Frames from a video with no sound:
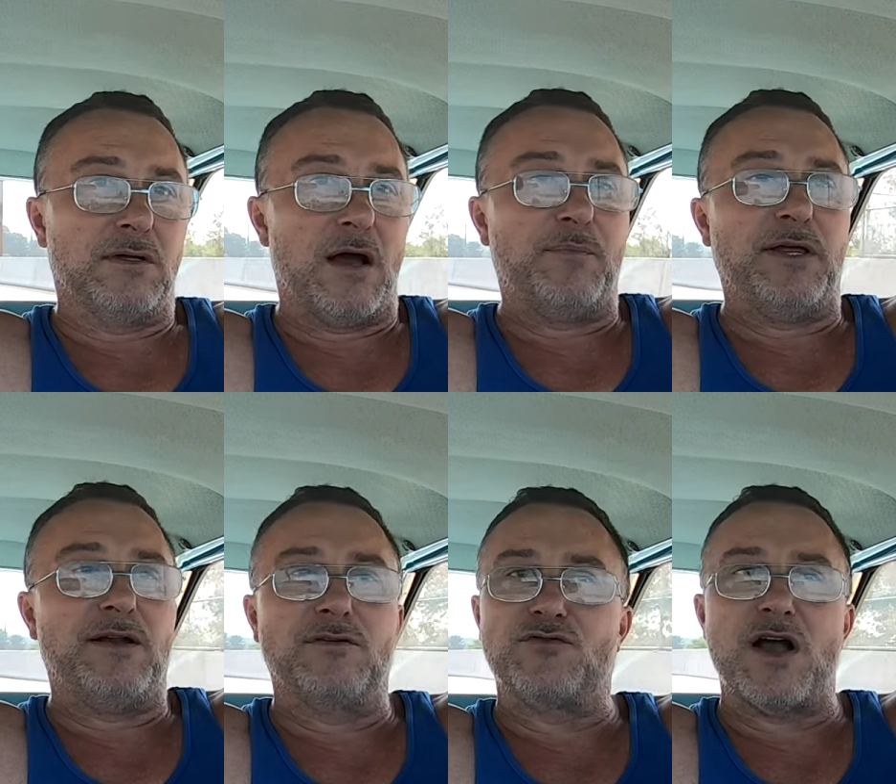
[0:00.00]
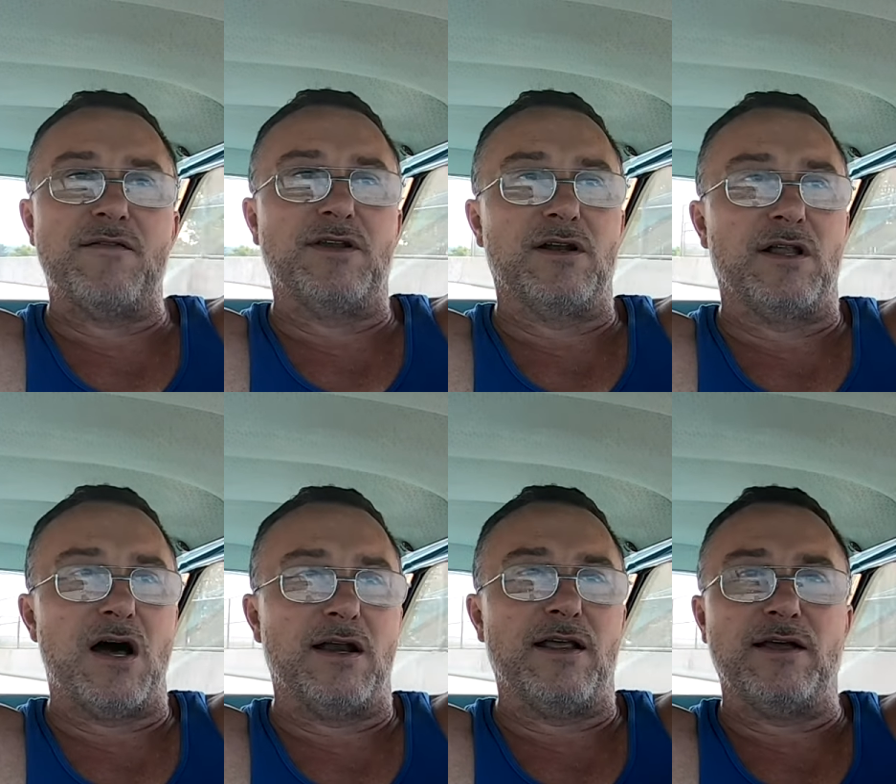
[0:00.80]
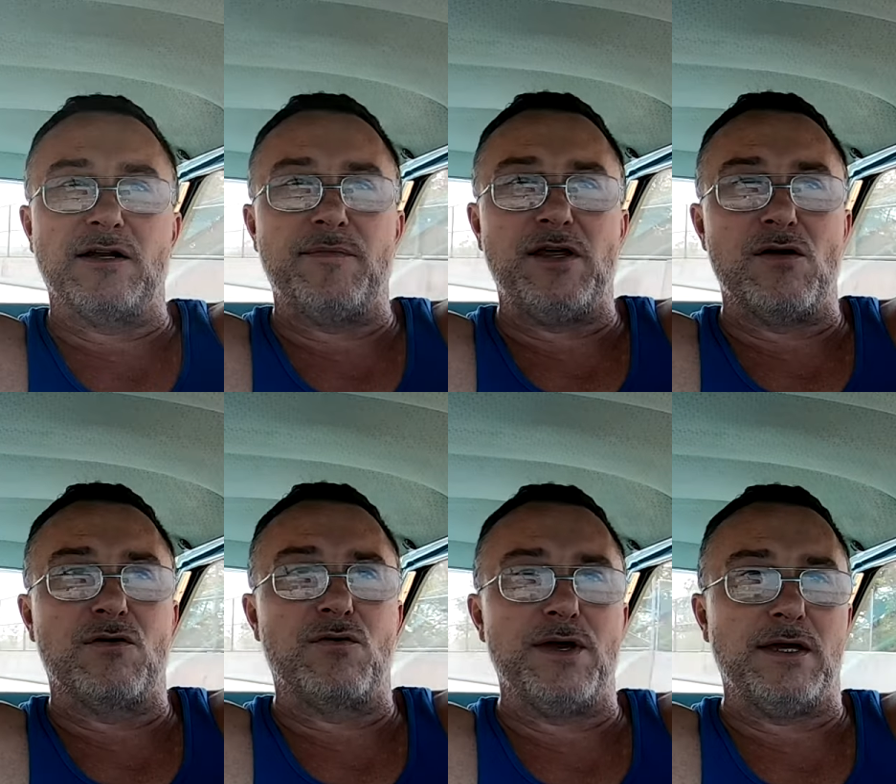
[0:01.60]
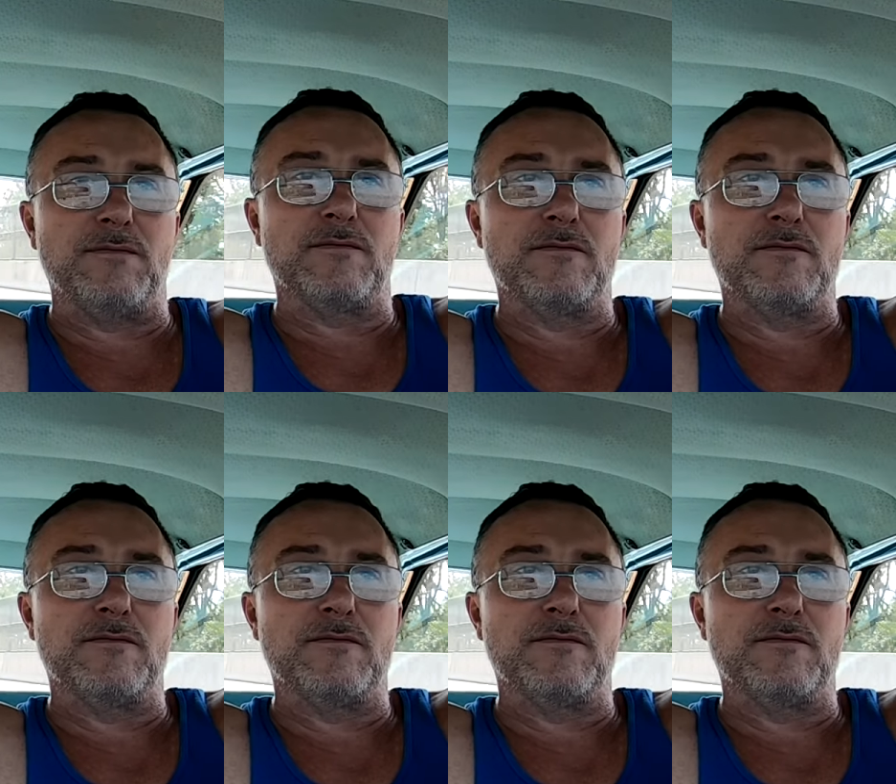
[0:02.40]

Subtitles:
I plan on driving it a lot. It ain't gonna be no queen.